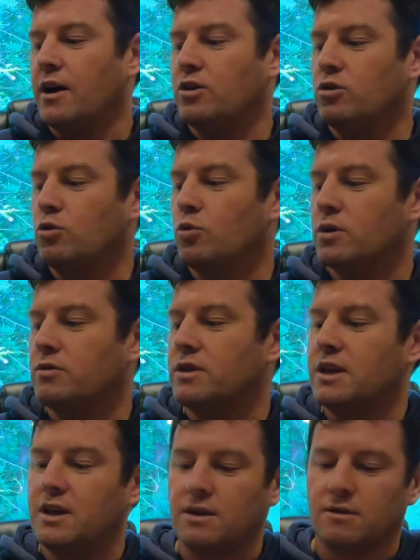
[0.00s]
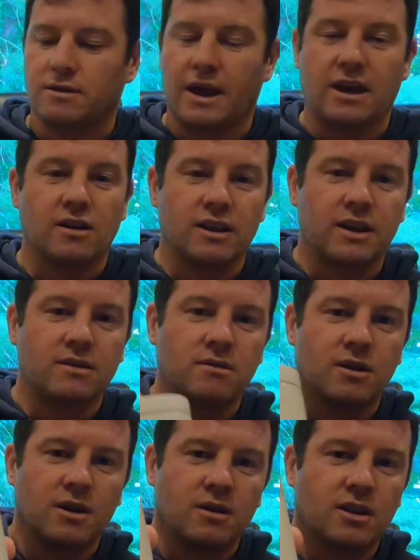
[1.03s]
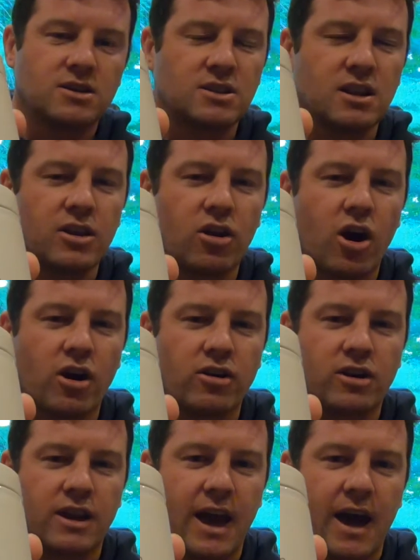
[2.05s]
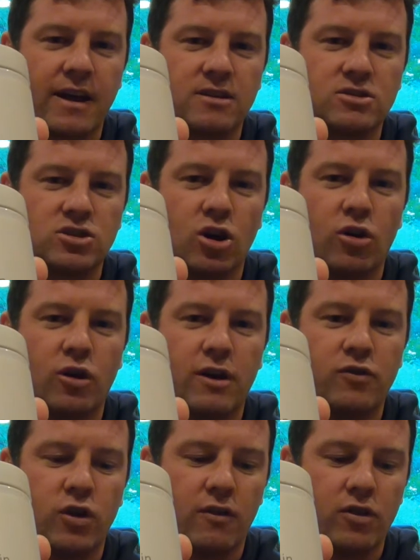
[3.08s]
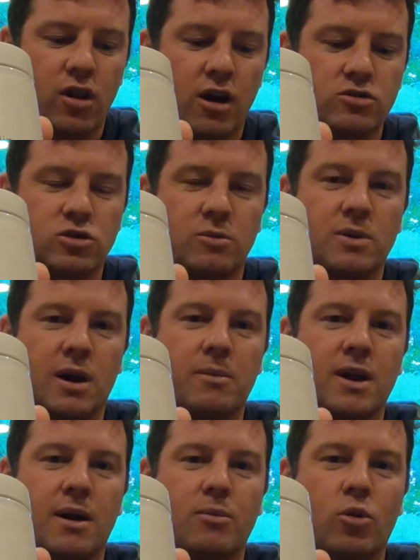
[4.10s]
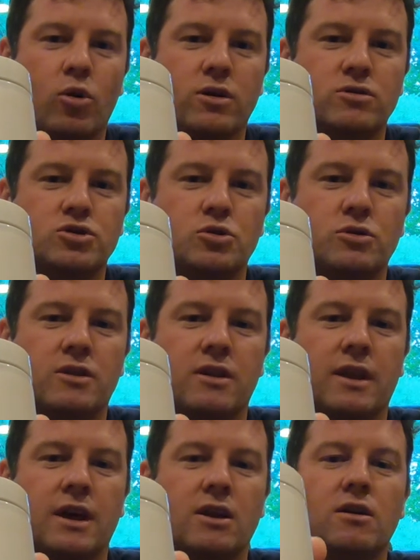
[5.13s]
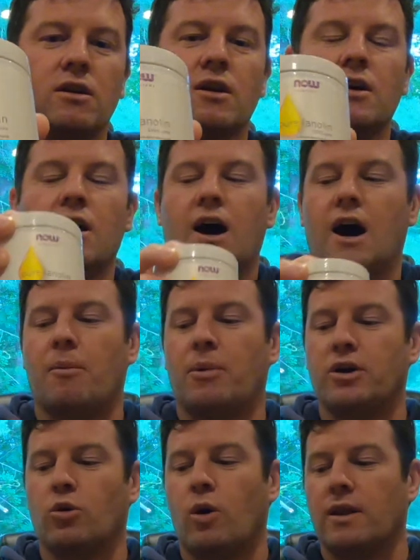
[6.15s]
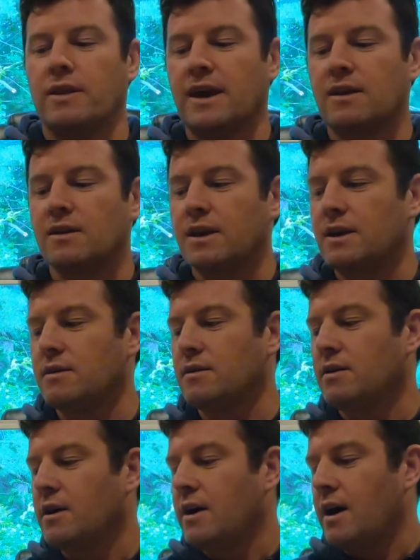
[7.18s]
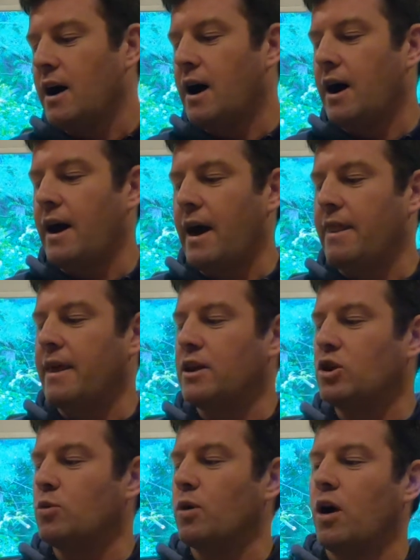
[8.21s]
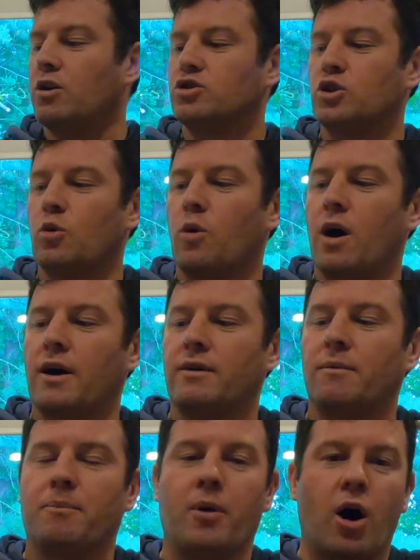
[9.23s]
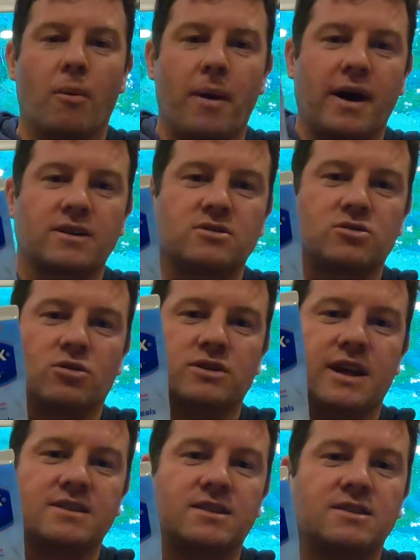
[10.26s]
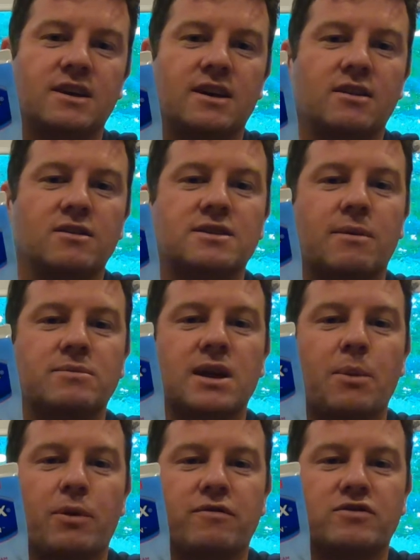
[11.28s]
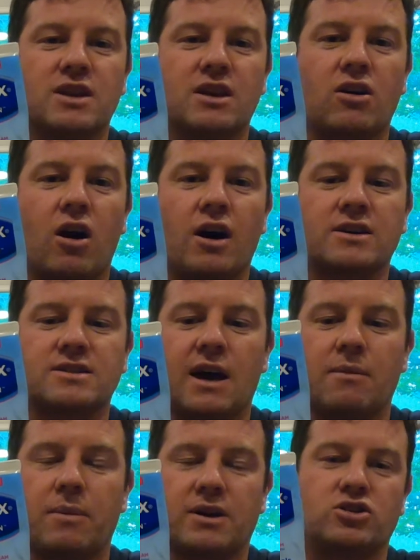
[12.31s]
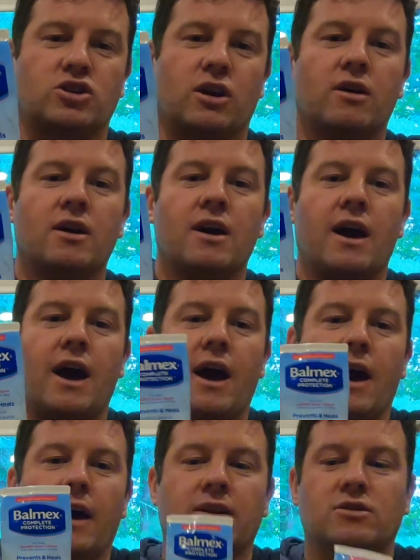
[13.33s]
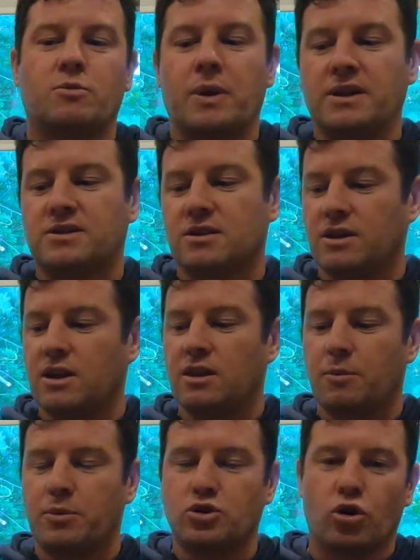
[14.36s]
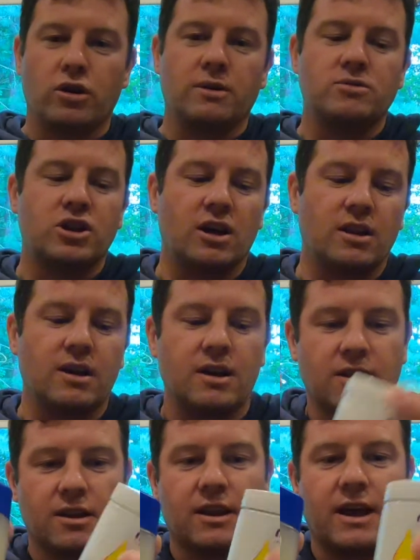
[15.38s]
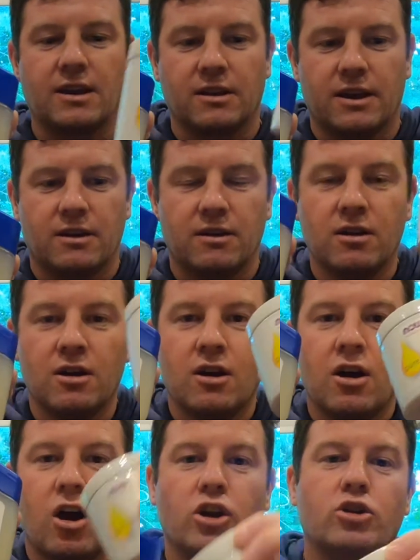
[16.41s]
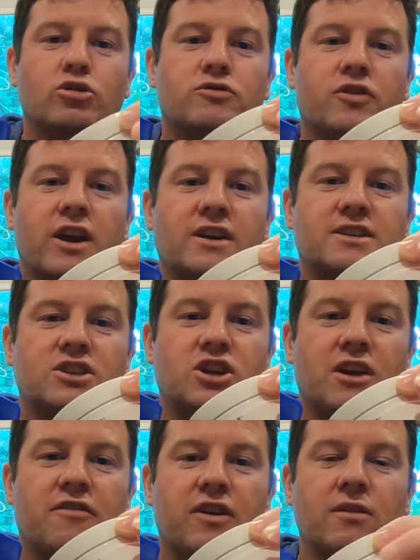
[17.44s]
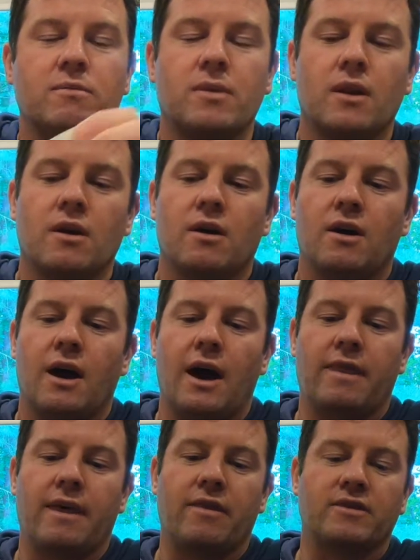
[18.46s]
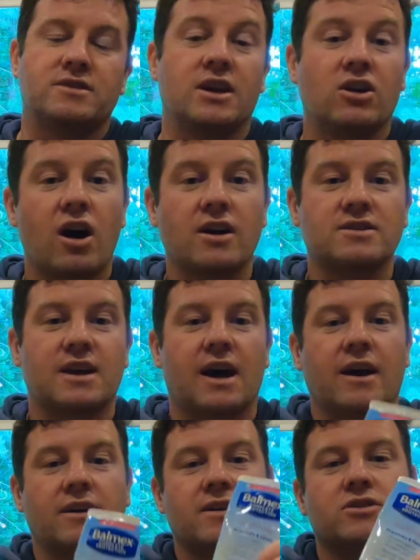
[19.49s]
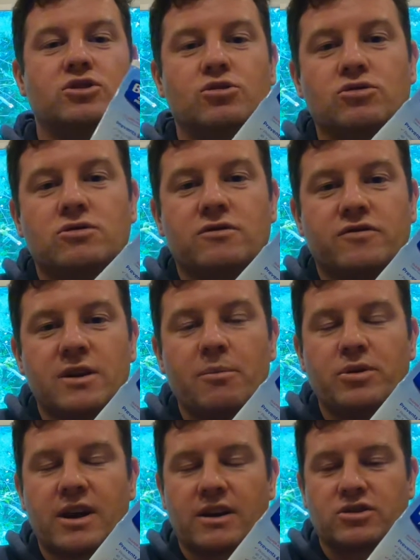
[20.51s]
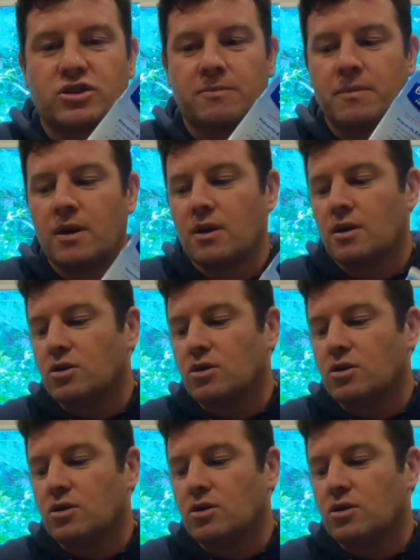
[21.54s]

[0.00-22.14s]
You will need lanolin. This is a little harder to get, so if you have a long swim coming up, order sooner than later. But you'll want lanolin, and then you will also want Balmex or Desitin, some type of zinc oxide mixture. And basically, the petroleum jelly and the lanolin are used for anti-chafing, and then the zinc oxide is used for sun protection.